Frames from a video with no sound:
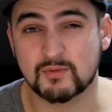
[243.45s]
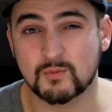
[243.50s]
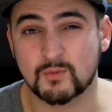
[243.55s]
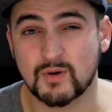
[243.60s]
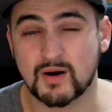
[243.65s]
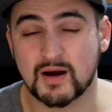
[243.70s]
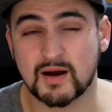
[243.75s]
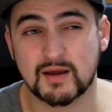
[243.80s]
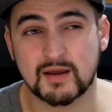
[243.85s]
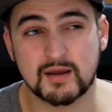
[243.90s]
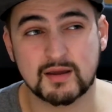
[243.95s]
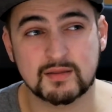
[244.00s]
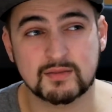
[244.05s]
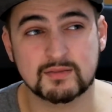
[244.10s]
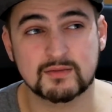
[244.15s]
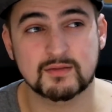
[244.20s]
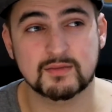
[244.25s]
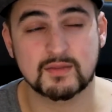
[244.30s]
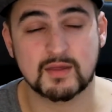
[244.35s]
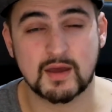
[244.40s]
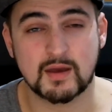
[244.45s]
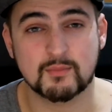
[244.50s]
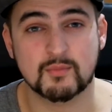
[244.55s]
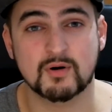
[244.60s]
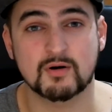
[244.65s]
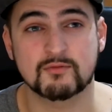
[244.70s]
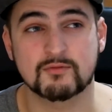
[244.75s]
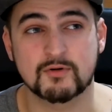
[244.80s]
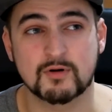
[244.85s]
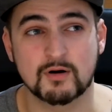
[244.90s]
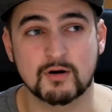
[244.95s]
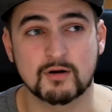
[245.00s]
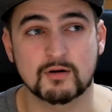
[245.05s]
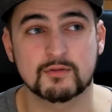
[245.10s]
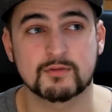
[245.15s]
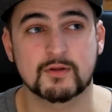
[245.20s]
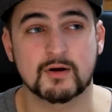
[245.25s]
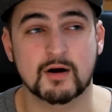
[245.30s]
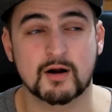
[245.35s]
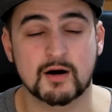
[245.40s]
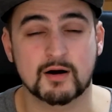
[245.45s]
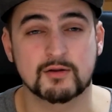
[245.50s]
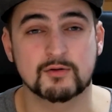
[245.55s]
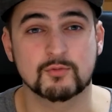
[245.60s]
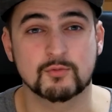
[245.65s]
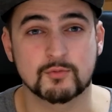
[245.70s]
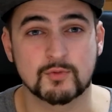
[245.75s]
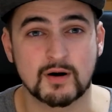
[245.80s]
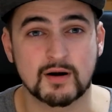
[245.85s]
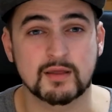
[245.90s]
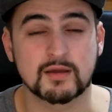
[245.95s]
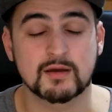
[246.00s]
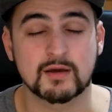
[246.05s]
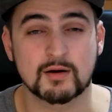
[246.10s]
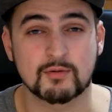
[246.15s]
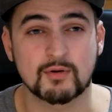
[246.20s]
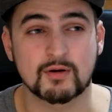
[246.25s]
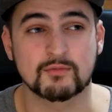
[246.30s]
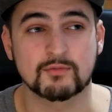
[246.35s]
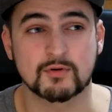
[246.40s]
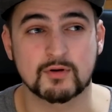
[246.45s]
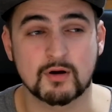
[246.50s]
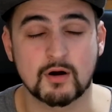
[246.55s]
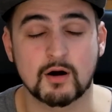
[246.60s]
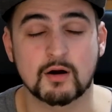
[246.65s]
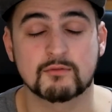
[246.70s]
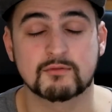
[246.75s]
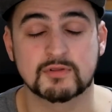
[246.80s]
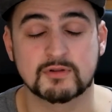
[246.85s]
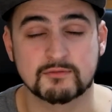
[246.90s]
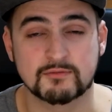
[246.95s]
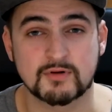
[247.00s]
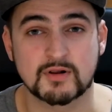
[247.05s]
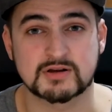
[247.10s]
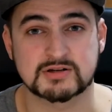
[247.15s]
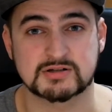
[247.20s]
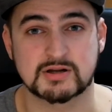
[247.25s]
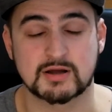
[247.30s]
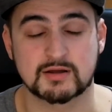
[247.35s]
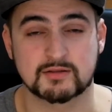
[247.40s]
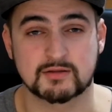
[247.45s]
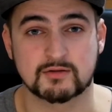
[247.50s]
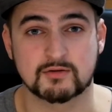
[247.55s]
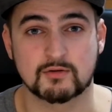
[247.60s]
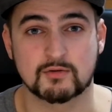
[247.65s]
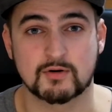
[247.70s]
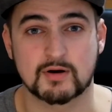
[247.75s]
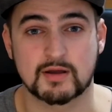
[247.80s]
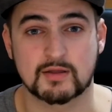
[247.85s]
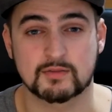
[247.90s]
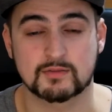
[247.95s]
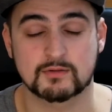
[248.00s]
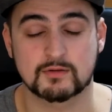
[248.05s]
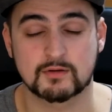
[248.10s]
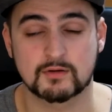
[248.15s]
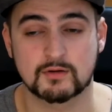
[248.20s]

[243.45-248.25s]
why in the name of God are you running around the car with a flashlight in your hand?